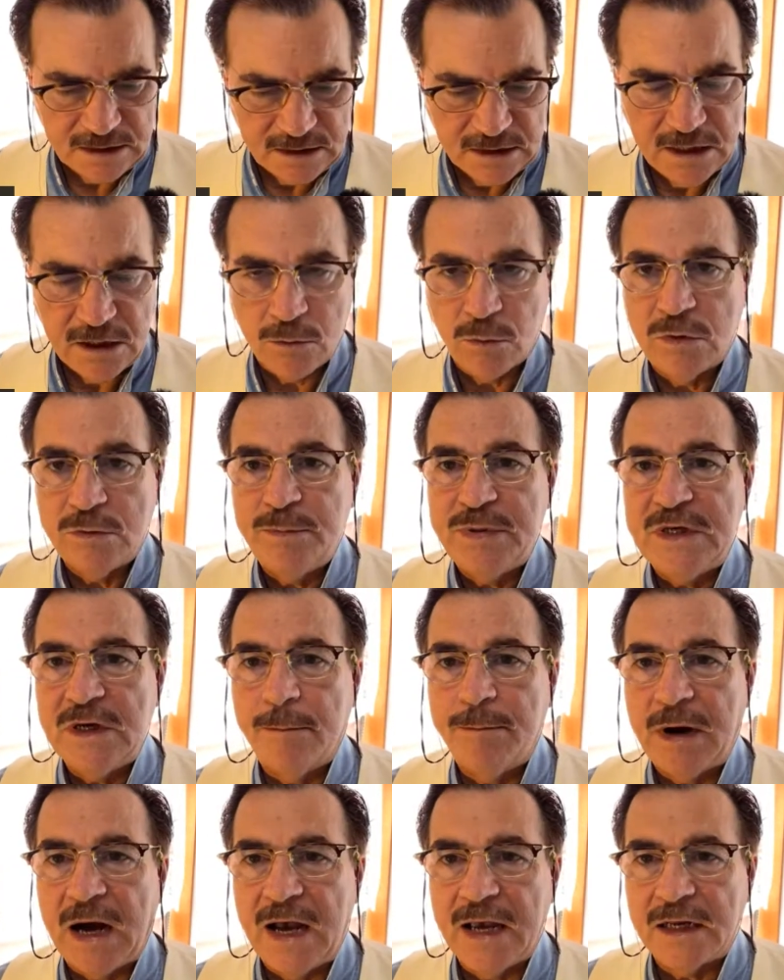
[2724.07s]
there would be a
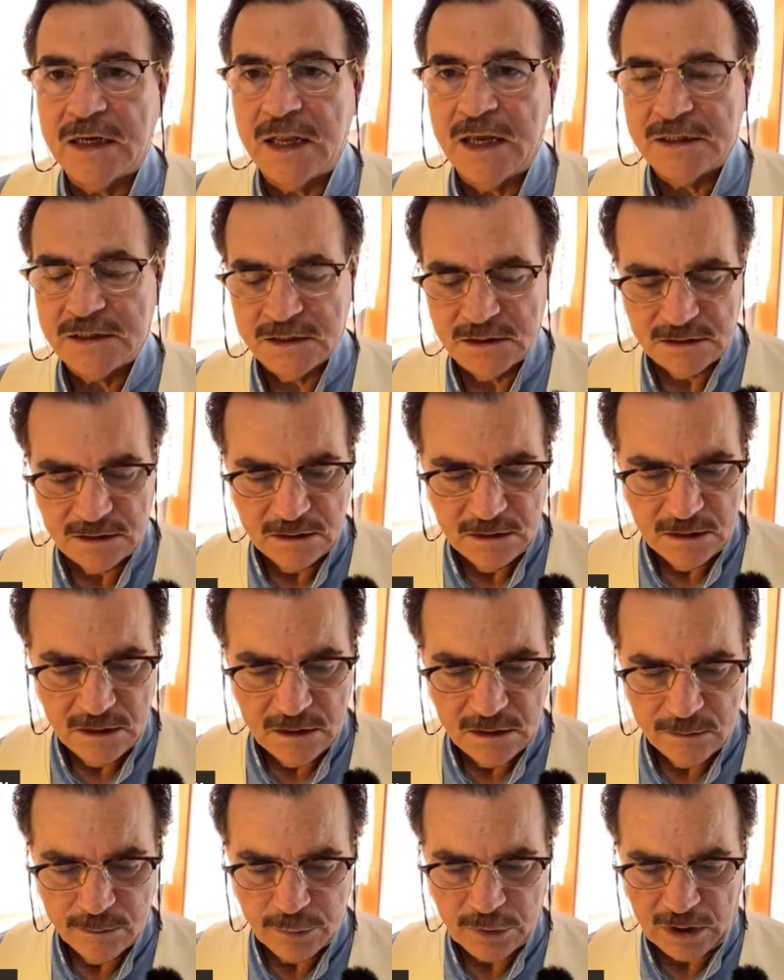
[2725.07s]
by-election
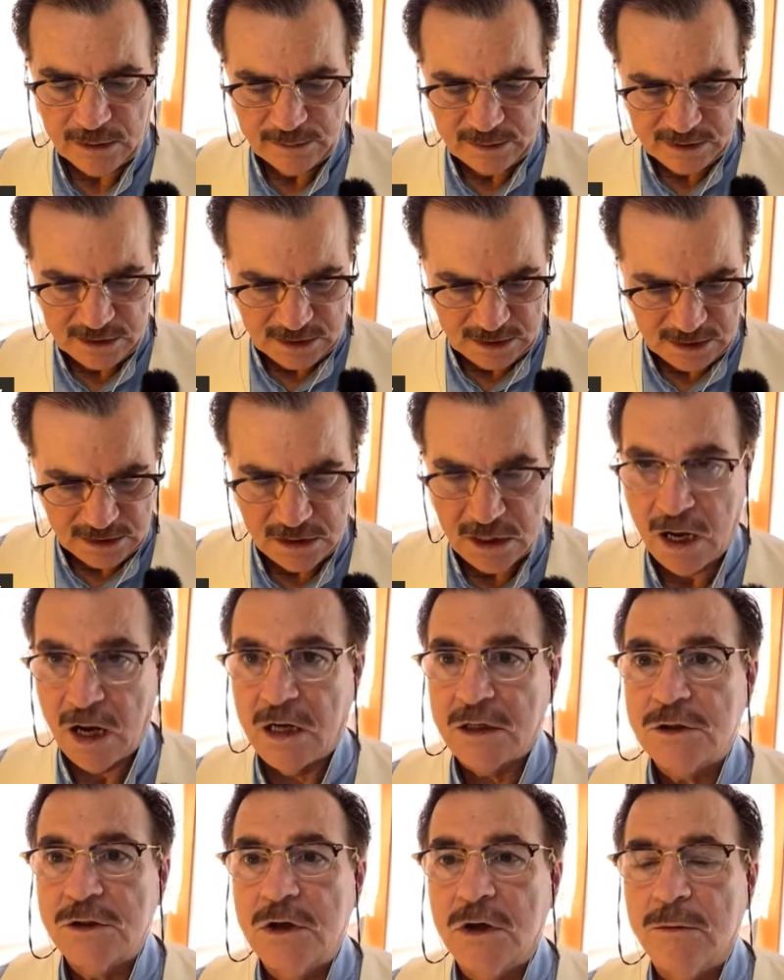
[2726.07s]
probably
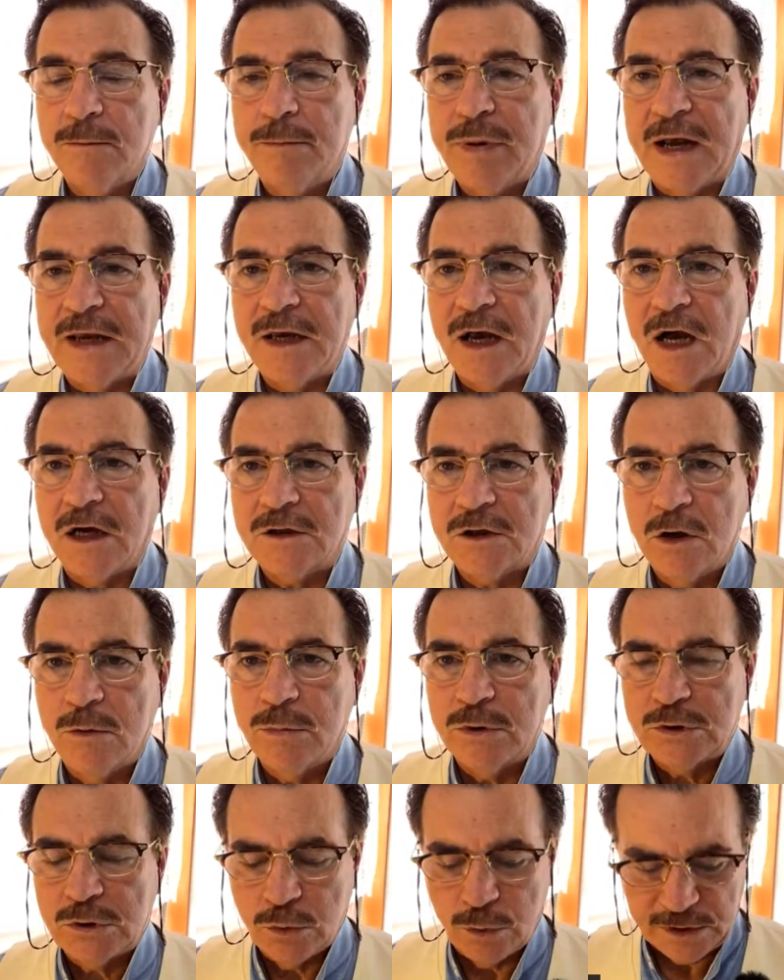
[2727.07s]
by
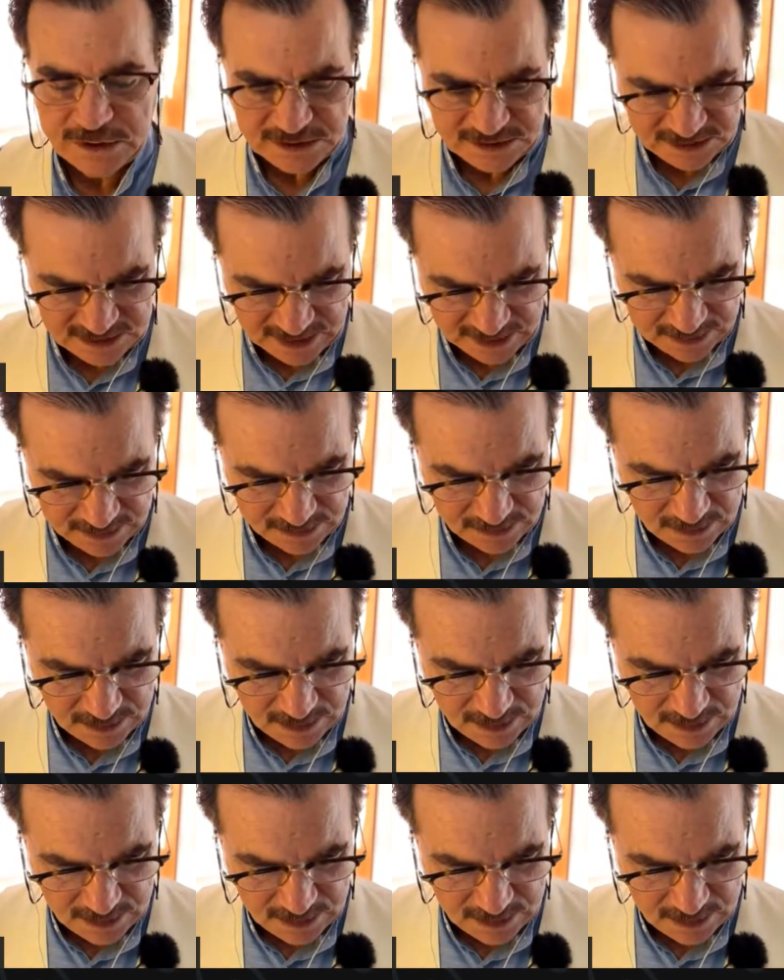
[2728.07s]
October 22nd.